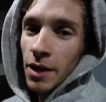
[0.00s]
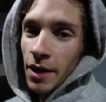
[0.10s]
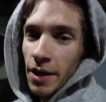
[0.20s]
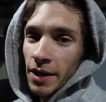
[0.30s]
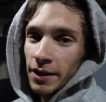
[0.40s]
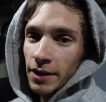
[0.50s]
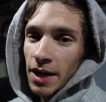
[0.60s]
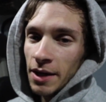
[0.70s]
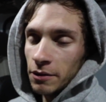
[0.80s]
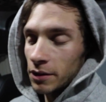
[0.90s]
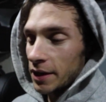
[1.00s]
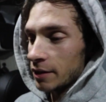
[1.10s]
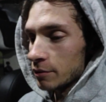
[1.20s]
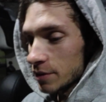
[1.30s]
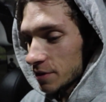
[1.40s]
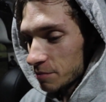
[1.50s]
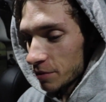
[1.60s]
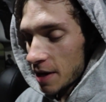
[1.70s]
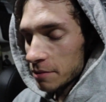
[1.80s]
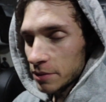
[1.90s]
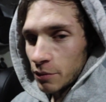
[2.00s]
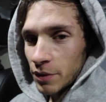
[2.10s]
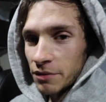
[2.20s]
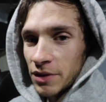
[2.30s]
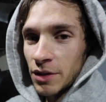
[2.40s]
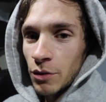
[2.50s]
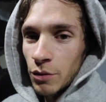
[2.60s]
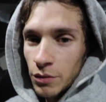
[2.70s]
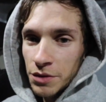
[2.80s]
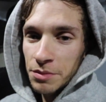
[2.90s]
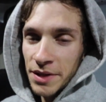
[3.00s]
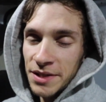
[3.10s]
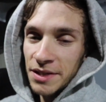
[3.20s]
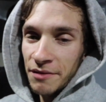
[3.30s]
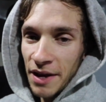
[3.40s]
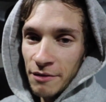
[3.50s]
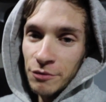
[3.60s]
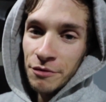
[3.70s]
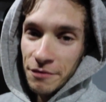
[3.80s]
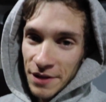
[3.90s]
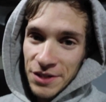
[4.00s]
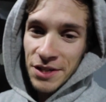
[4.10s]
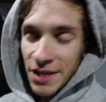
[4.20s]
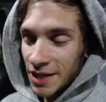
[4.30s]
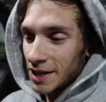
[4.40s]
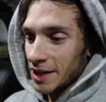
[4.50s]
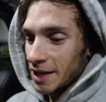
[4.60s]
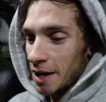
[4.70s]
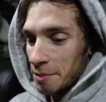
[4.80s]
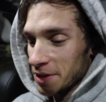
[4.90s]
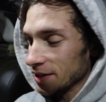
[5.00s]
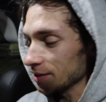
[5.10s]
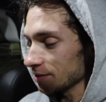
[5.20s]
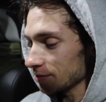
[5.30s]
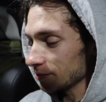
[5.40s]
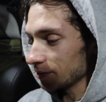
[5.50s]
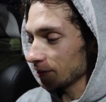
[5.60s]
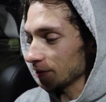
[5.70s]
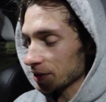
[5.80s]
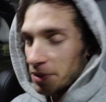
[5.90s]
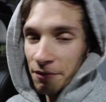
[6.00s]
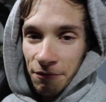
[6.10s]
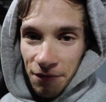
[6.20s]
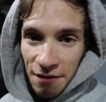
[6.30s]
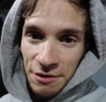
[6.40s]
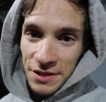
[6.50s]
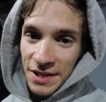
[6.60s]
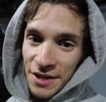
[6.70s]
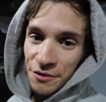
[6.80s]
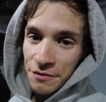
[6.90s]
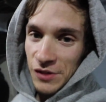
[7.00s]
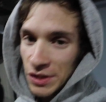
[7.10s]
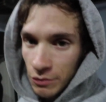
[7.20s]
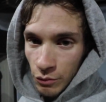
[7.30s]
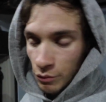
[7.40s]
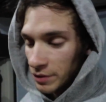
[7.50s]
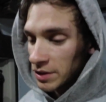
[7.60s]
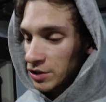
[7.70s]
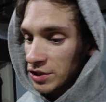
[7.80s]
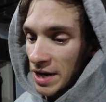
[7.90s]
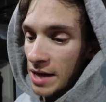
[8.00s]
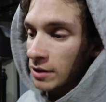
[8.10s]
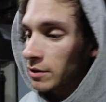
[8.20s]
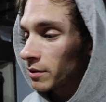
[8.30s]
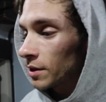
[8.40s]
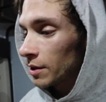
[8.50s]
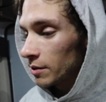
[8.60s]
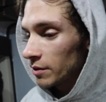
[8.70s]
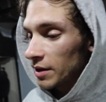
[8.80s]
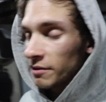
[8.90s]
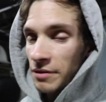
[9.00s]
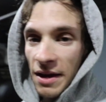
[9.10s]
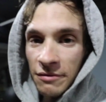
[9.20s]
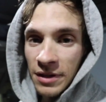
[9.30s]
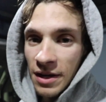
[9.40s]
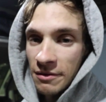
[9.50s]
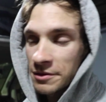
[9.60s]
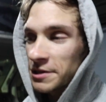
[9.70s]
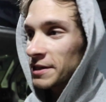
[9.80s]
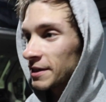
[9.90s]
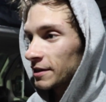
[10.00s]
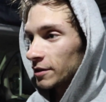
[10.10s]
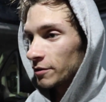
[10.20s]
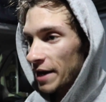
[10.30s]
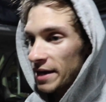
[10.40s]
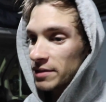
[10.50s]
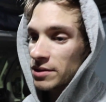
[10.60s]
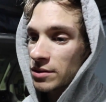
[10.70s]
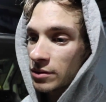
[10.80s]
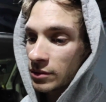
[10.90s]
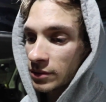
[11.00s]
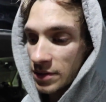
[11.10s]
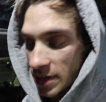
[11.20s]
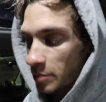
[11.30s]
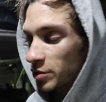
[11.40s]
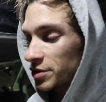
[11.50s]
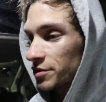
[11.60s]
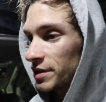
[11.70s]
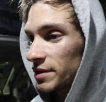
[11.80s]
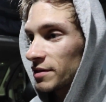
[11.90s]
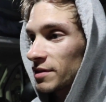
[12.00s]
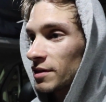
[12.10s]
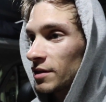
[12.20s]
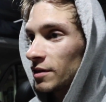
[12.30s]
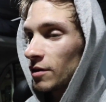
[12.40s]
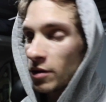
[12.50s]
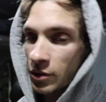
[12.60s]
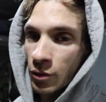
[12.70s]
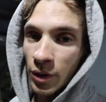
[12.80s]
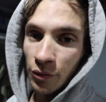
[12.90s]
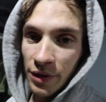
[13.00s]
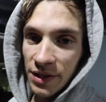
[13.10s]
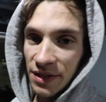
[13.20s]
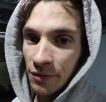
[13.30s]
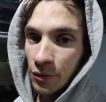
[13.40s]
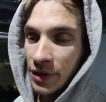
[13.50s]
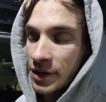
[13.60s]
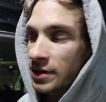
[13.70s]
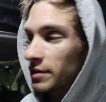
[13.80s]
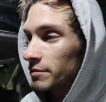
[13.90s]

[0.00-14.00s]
And Caddo Lake was probably one of the coolest places I've ever fished. I mean, that's my favorite style of fishing. Really shallow, you have heavy cover, grass, the cypress trees, all the oil rigs everywhere.